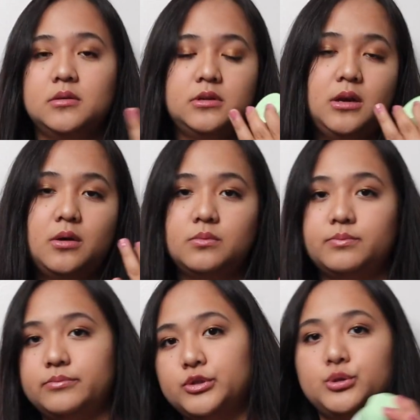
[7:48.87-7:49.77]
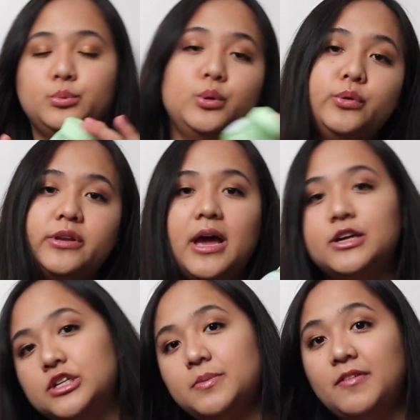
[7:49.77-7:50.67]
you know, smooth and
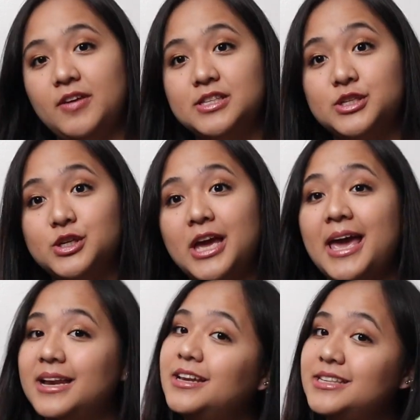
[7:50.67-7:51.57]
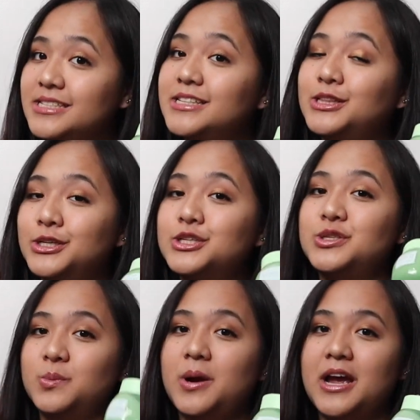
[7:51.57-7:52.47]
hydrated my face look, and it did look
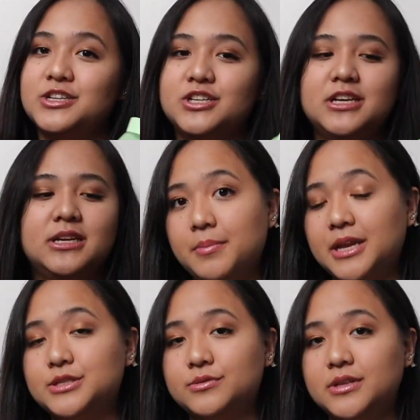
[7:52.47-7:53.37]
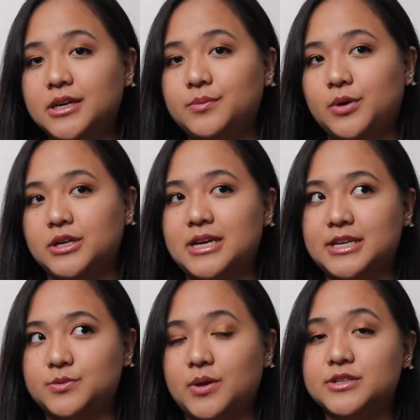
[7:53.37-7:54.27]
super hydrated. But I don't think it worked
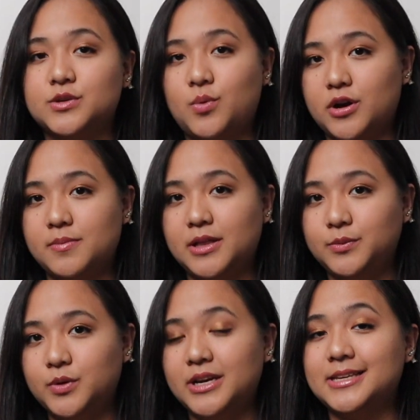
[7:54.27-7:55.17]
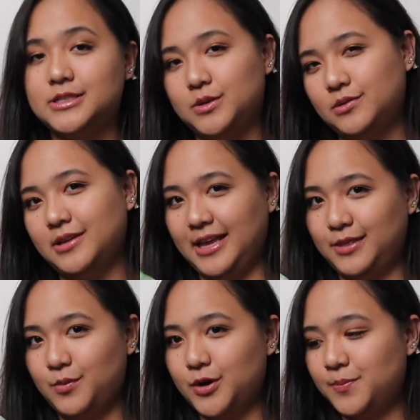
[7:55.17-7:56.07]
as well as the watermelon one. I still like
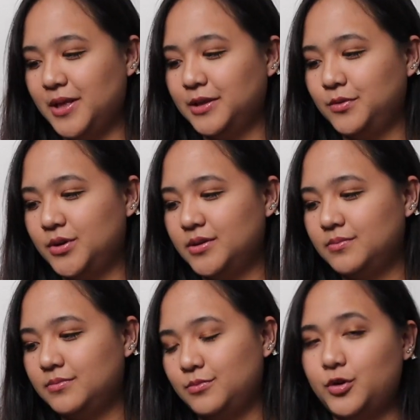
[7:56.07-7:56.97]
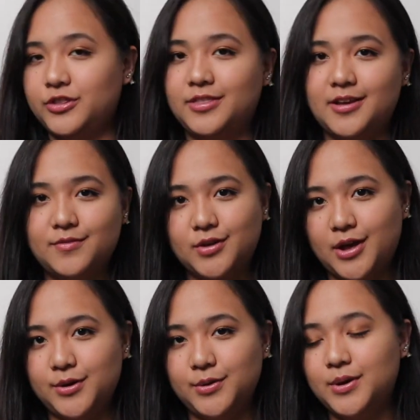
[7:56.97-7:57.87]
the watermelon one more than the
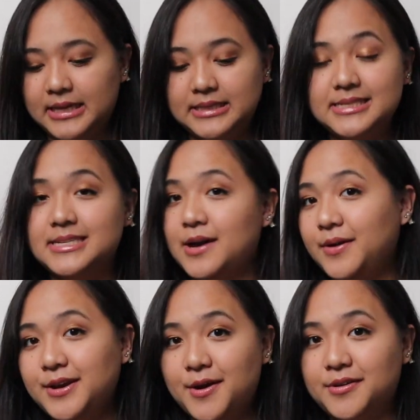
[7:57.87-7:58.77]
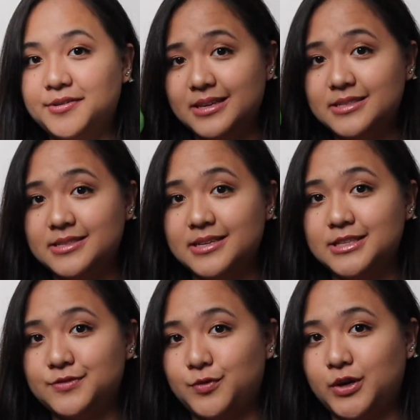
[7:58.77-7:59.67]
avocado. At least now I know. This
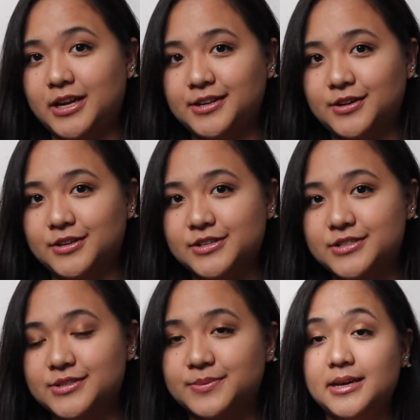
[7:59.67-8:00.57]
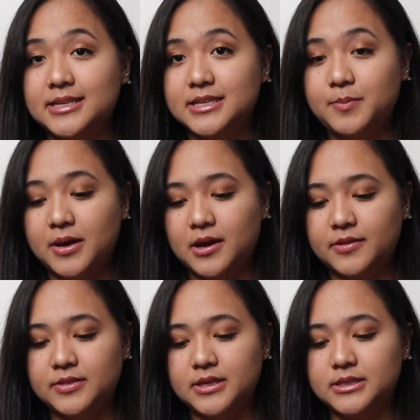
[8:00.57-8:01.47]
is $49. Next up, I
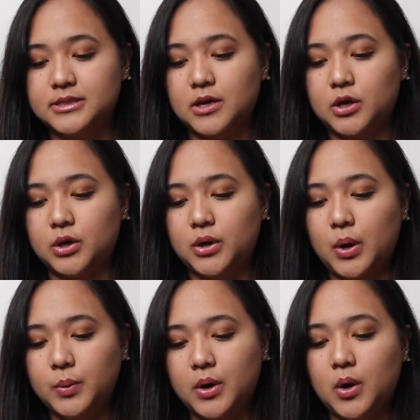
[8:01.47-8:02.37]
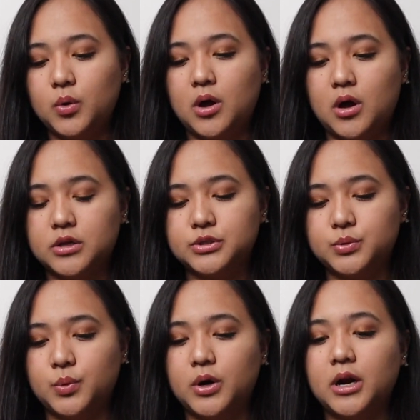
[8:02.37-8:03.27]
got this Cocoa
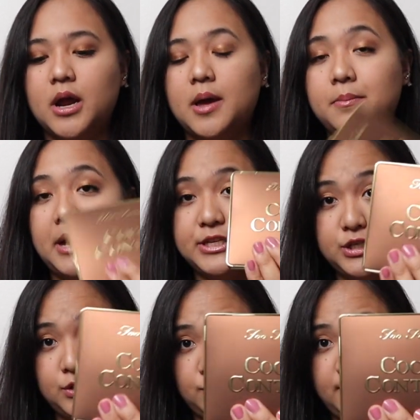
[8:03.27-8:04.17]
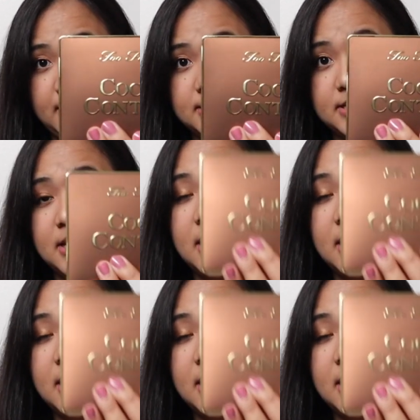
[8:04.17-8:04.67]
Contour by Too Faced.